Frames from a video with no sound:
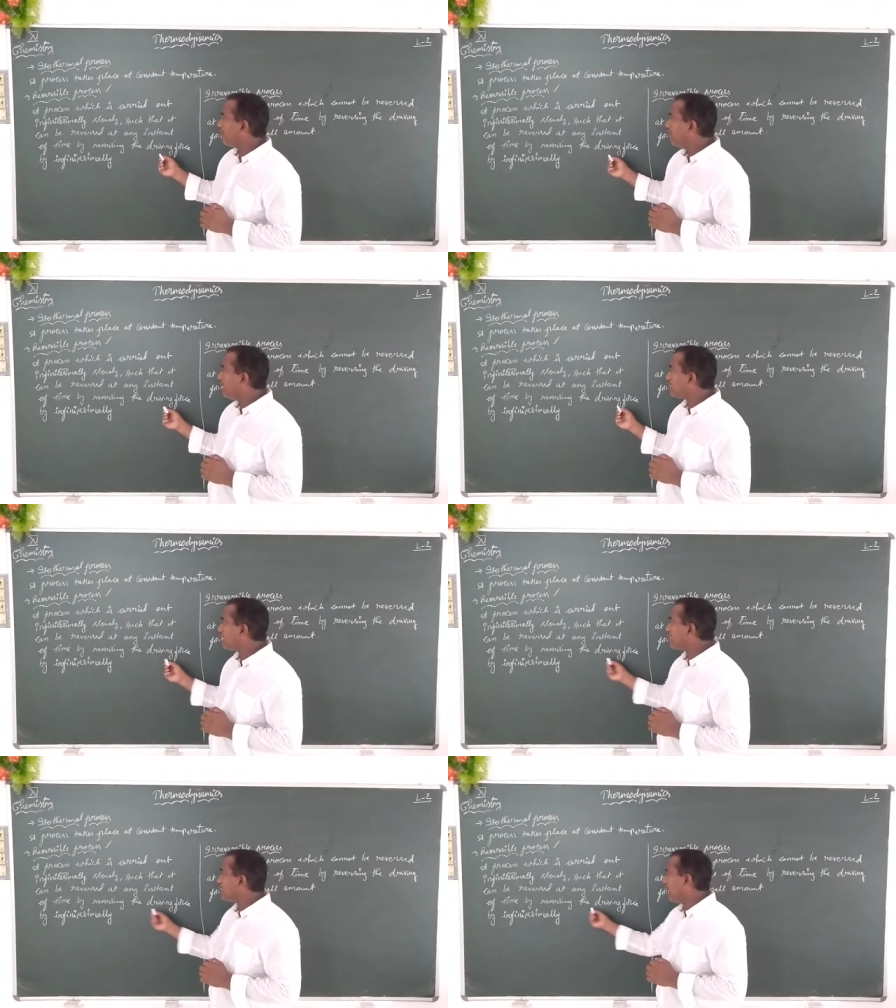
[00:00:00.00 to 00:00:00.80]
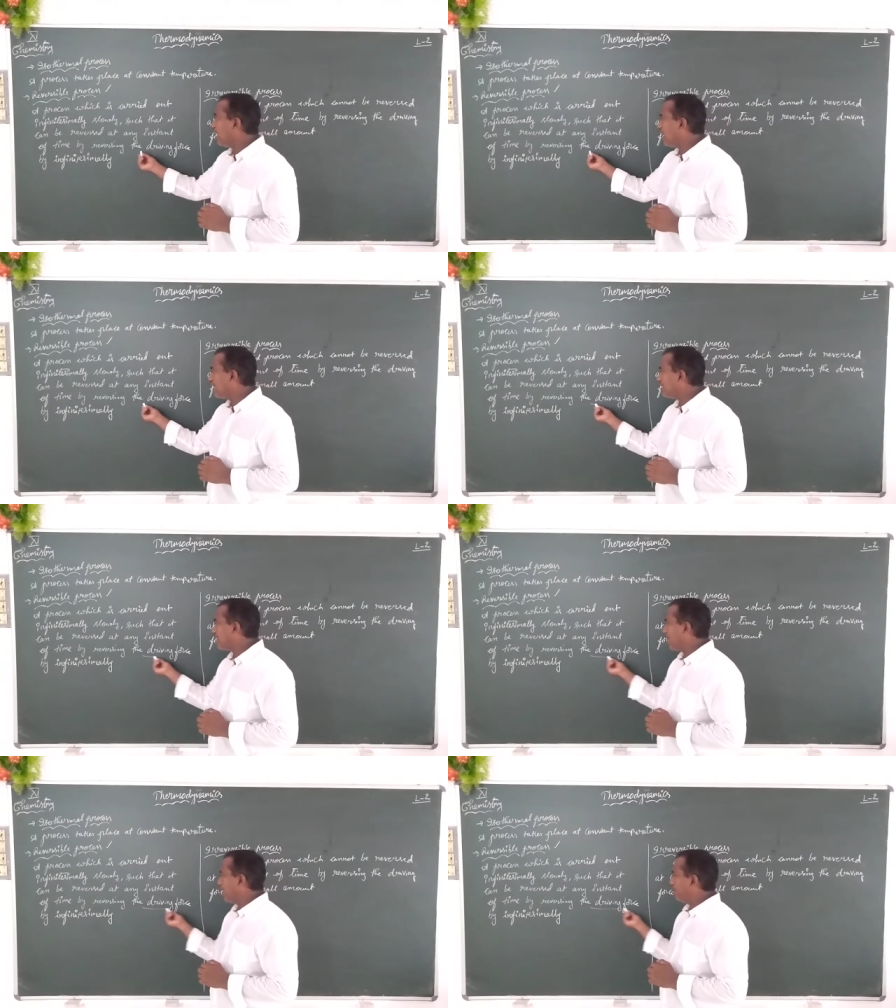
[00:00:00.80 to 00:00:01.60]
reversing the
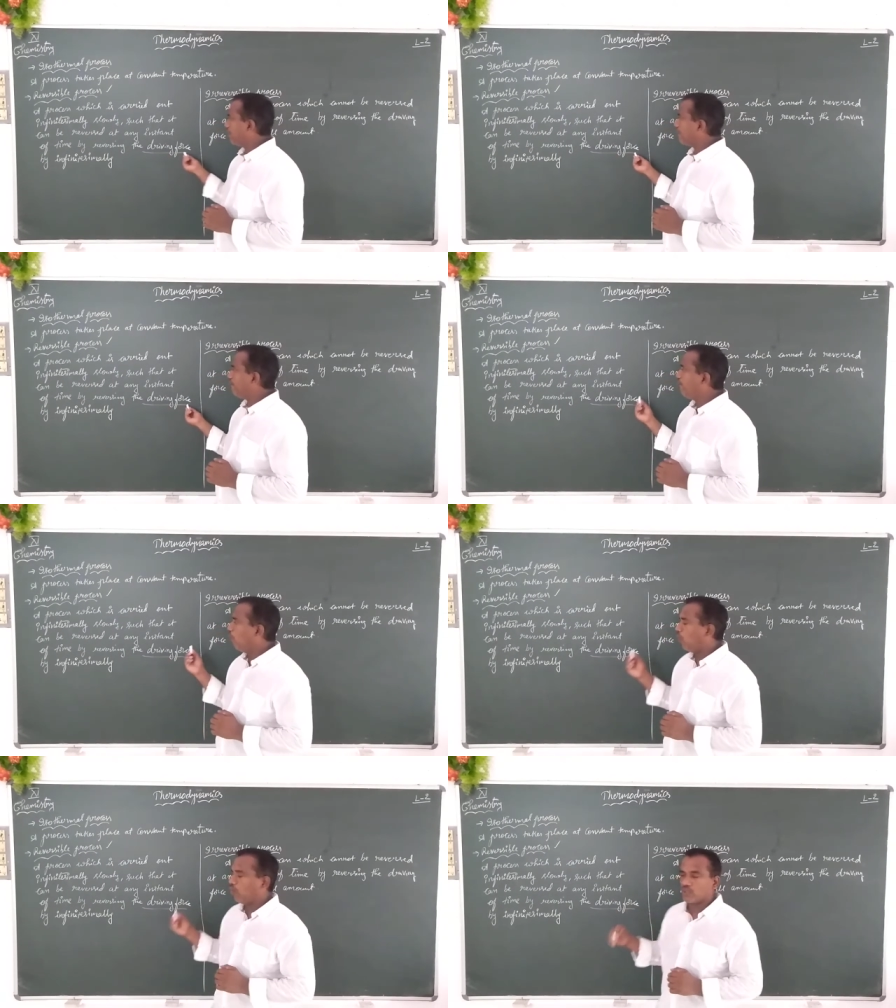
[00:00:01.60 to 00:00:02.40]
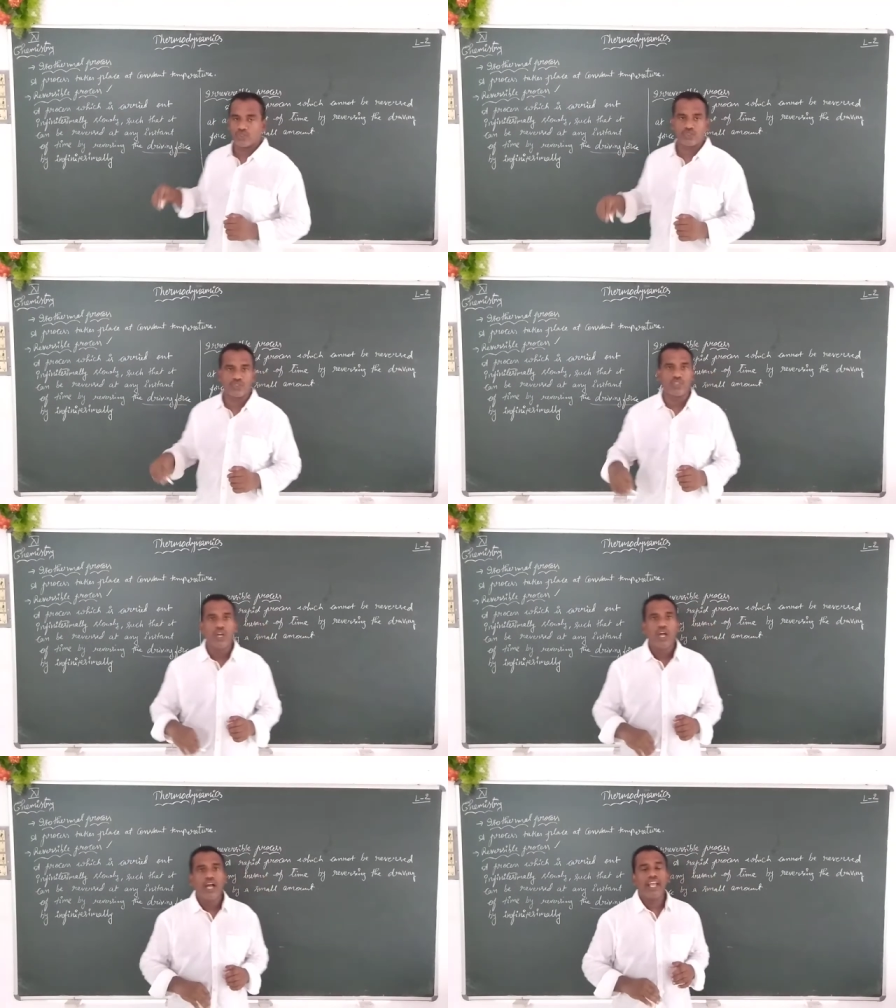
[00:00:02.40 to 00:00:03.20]
driving force
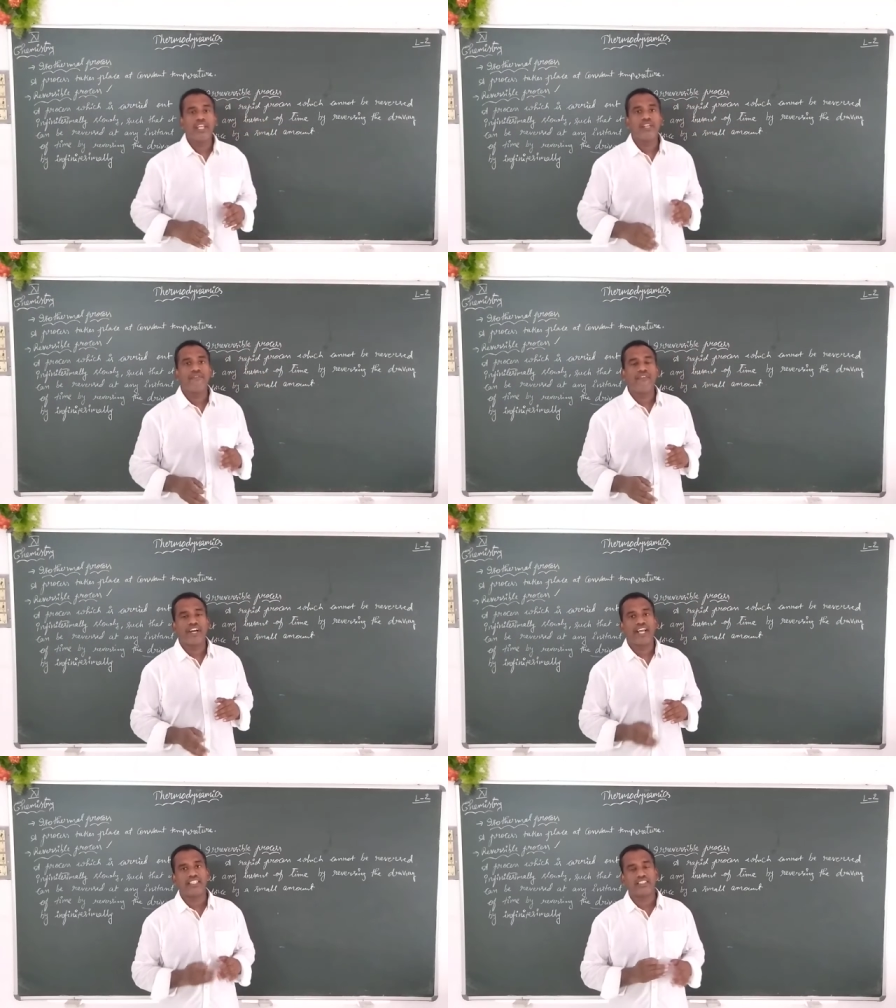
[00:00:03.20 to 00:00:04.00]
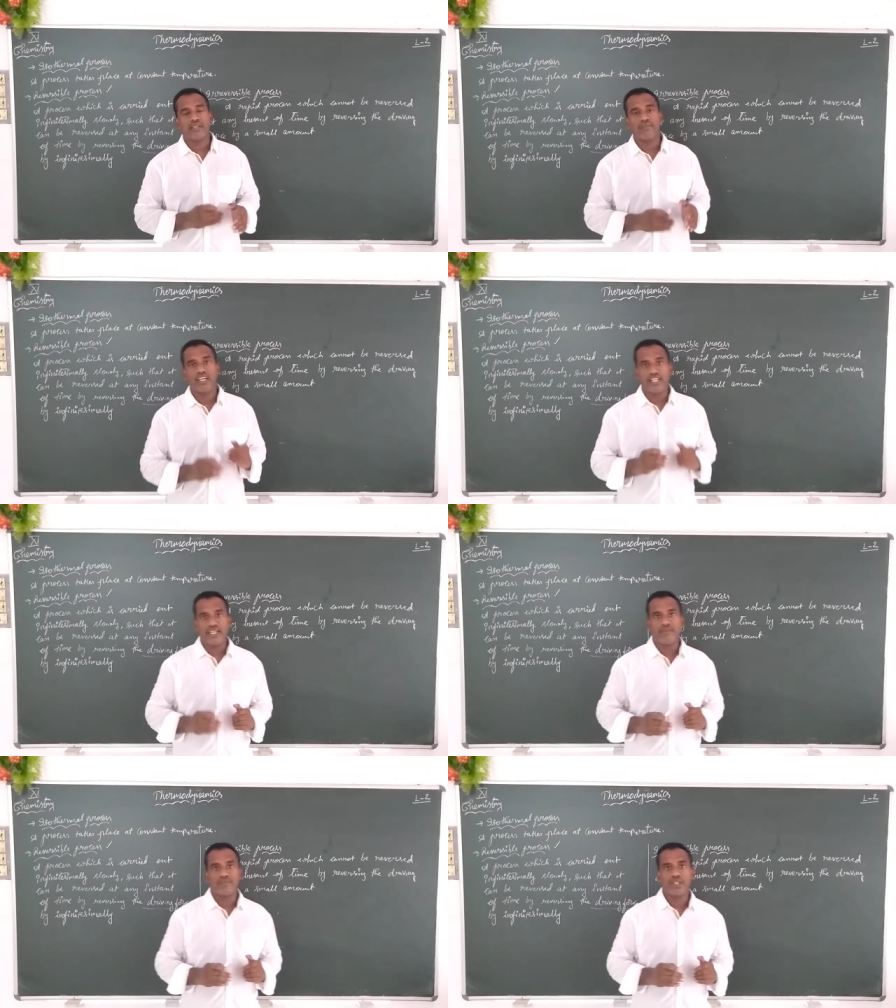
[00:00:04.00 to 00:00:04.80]
infinitesimally.